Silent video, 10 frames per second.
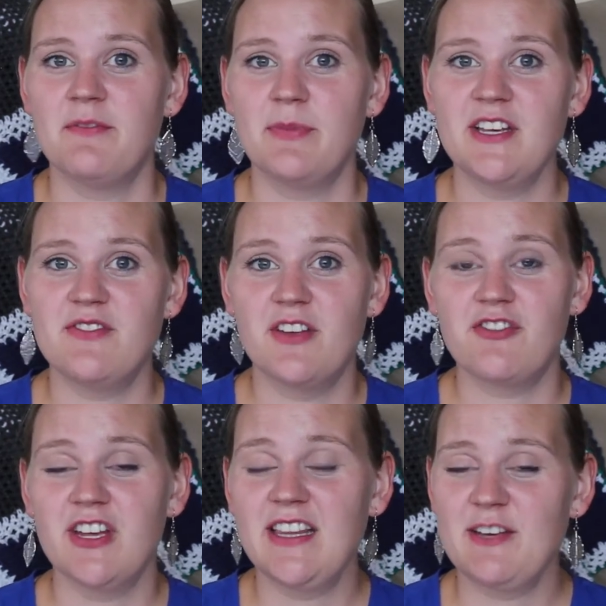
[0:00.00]
Please feel
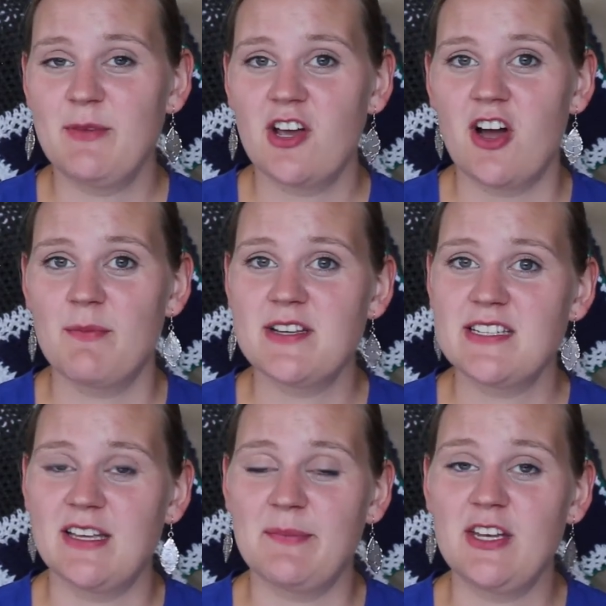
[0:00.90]
free to leave me a comment and
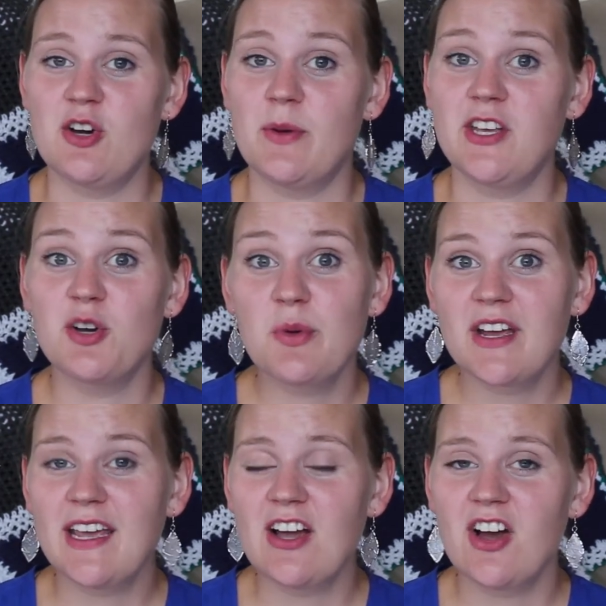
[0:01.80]
let me know what you're
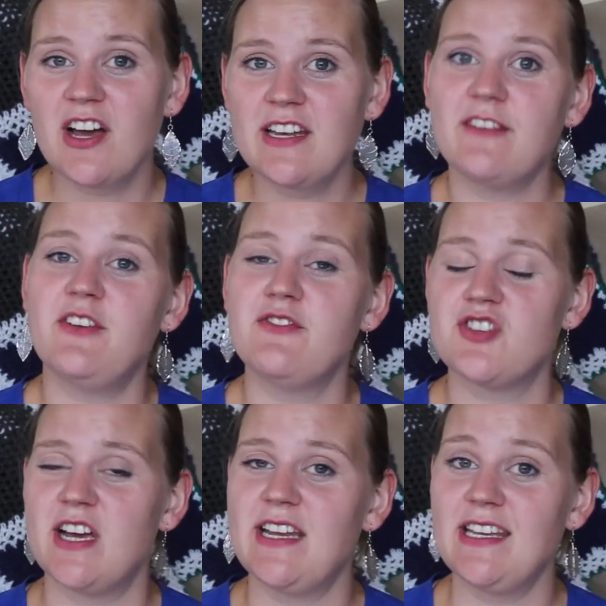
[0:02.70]
working on, if you've
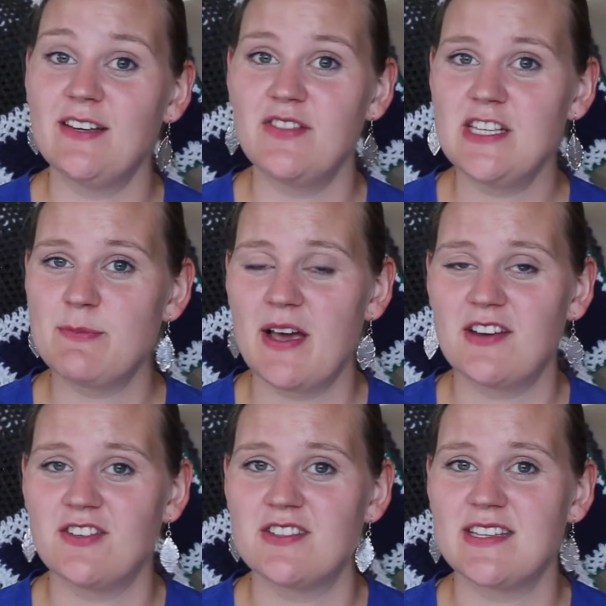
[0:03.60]
tried any of these
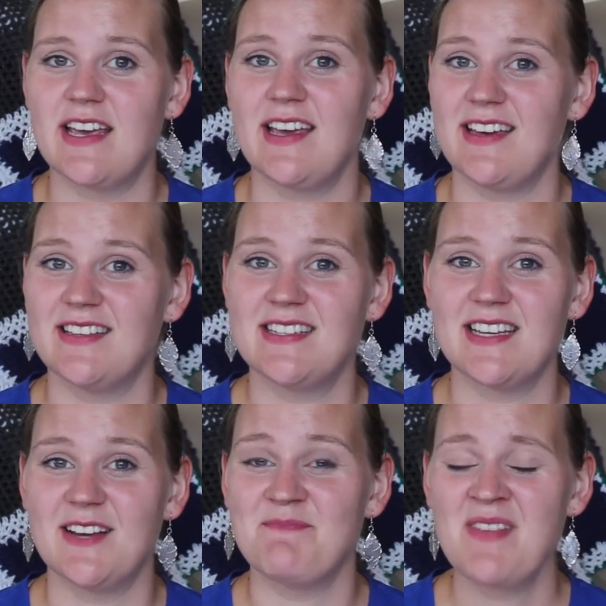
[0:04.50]
patterns, and
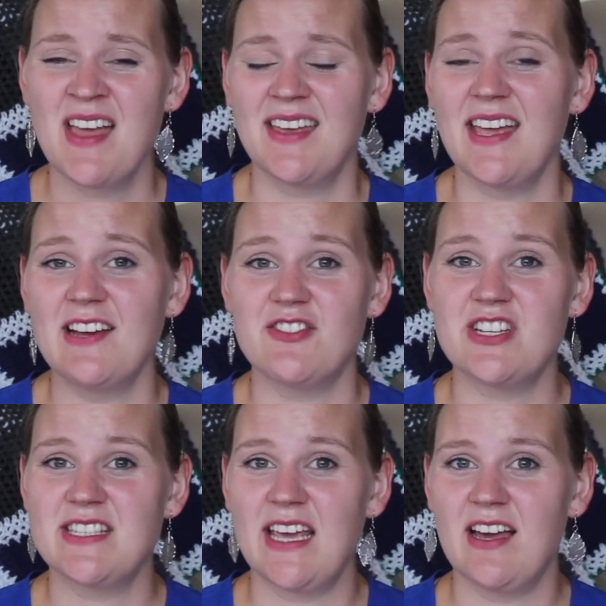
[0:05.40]
um, yeah,
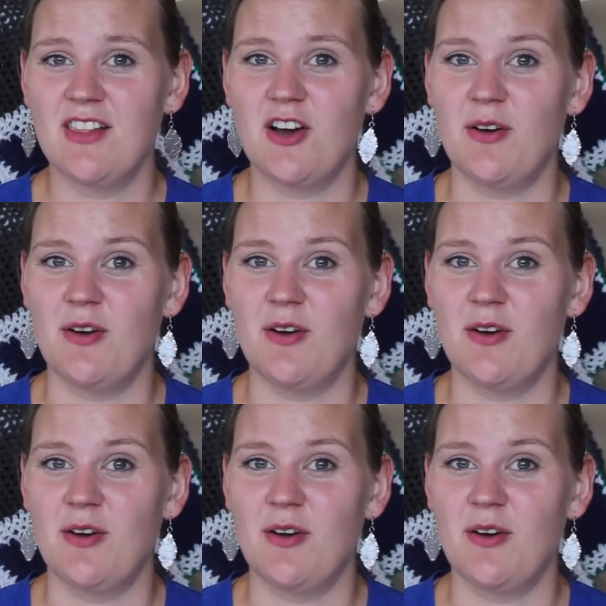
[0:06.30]
just say hello.